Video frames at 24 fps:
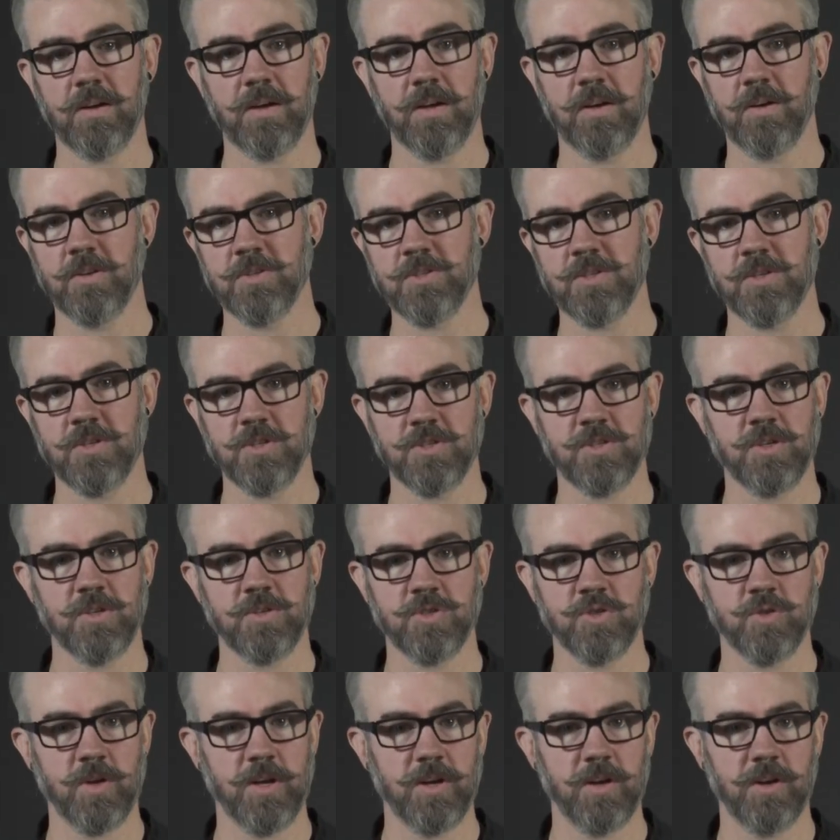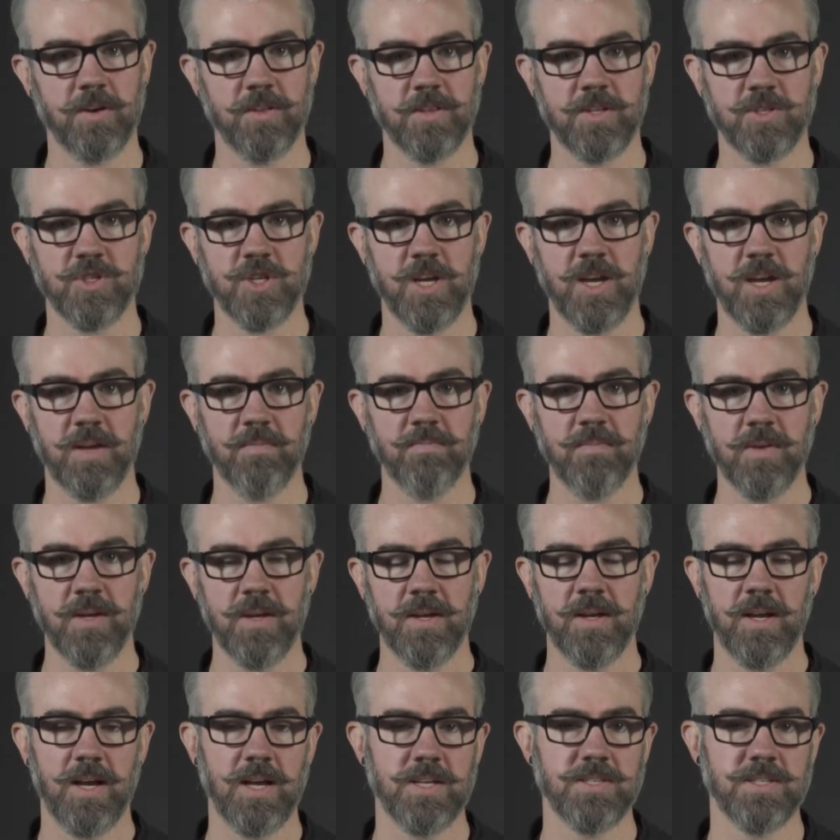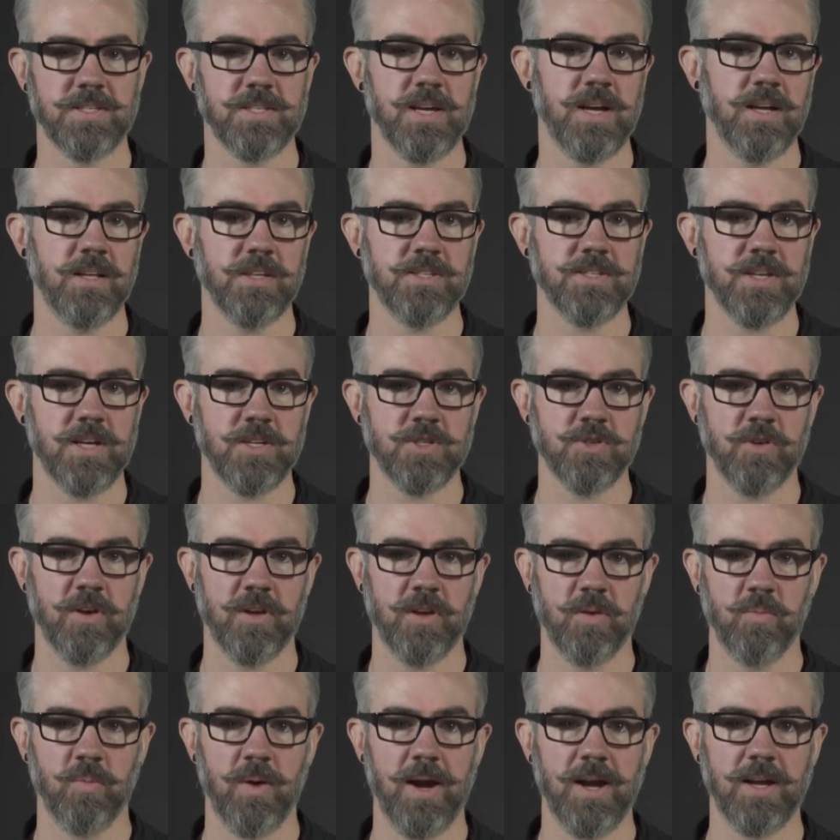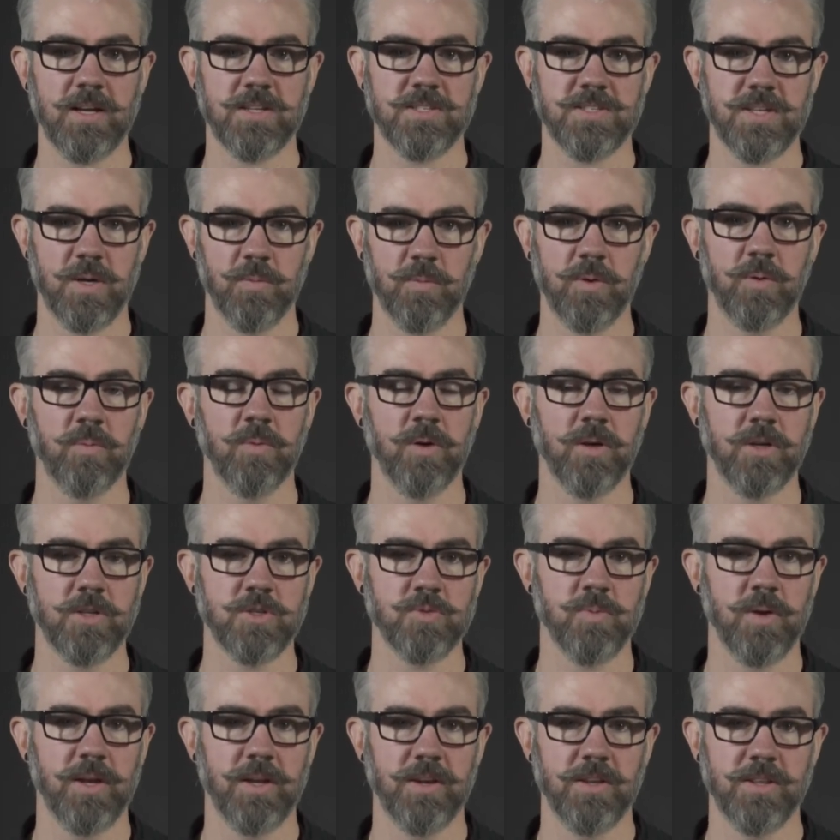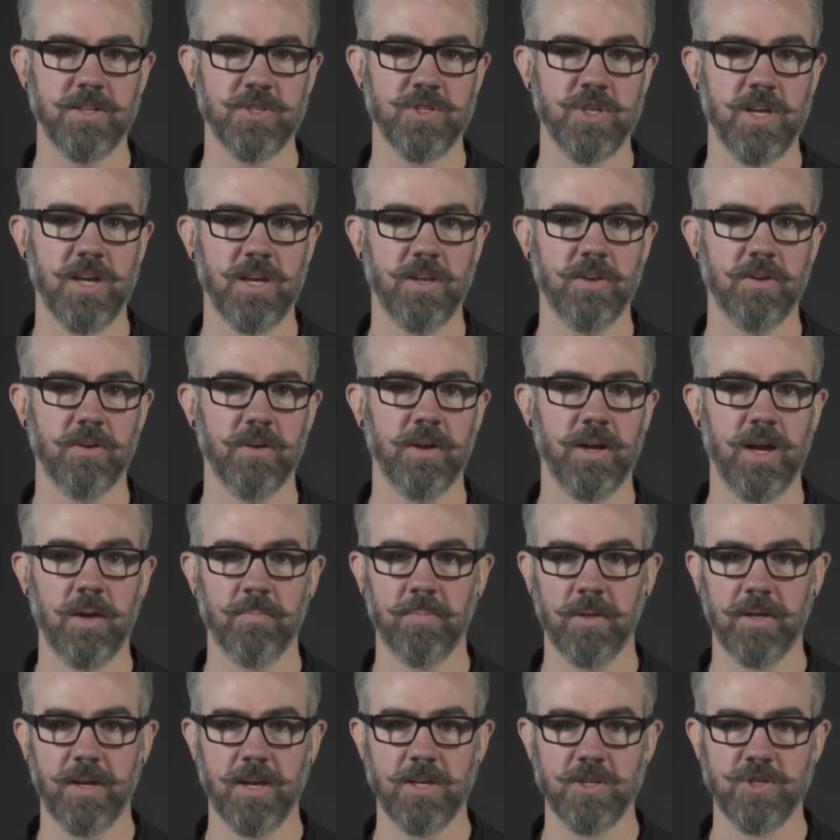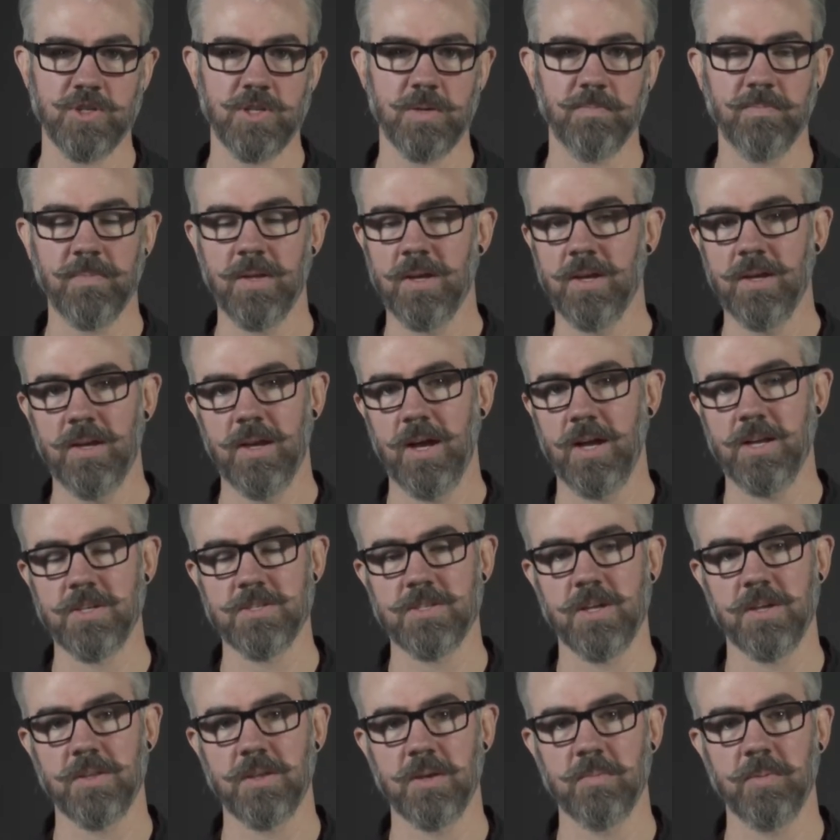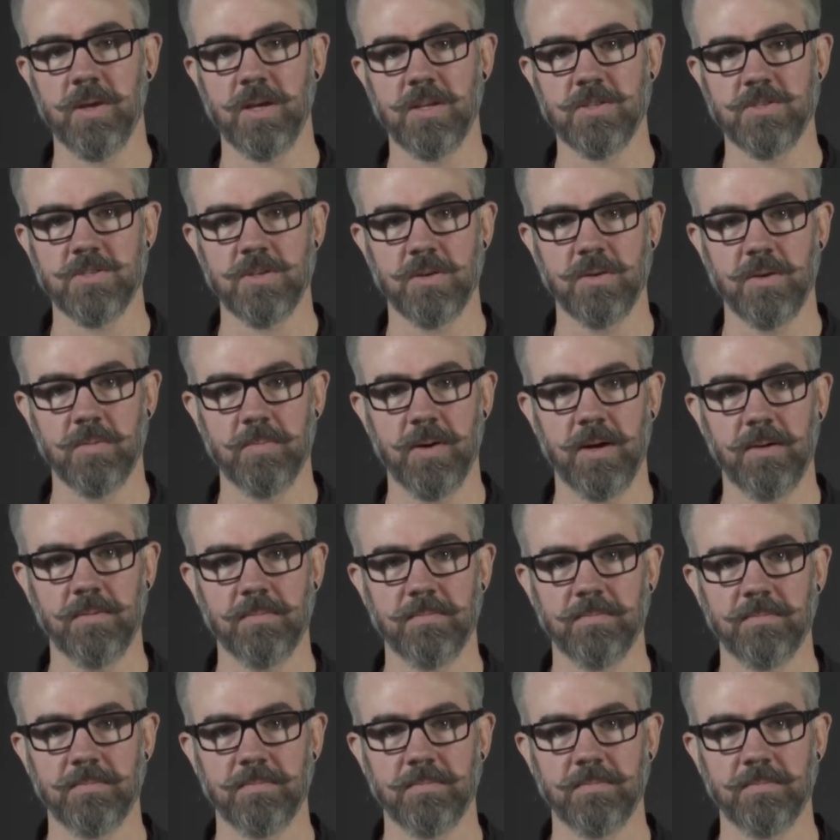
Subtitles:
can also just go straight onto the chain, as it's highly saturated wax that will work its way into the chain during application and is nothing to be concerned about.